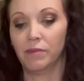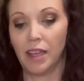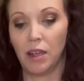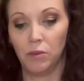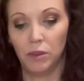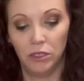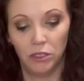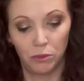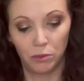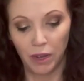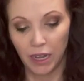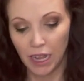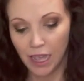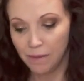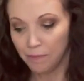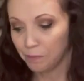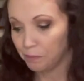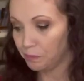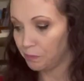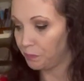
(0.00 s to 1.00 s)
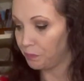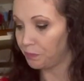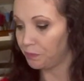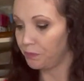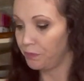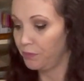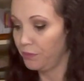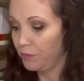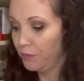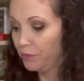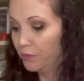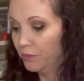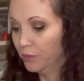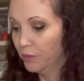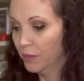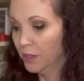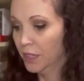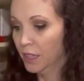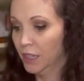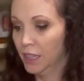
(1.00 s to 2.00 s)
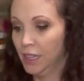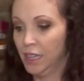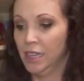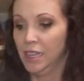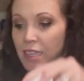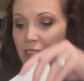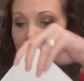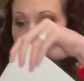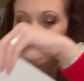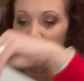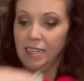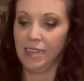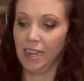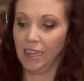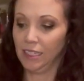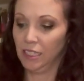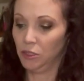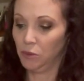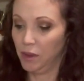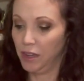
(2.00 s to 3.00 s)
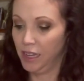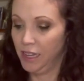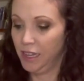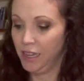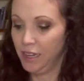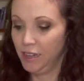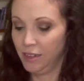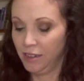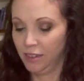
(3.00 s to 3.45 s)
That one's ready. This next one.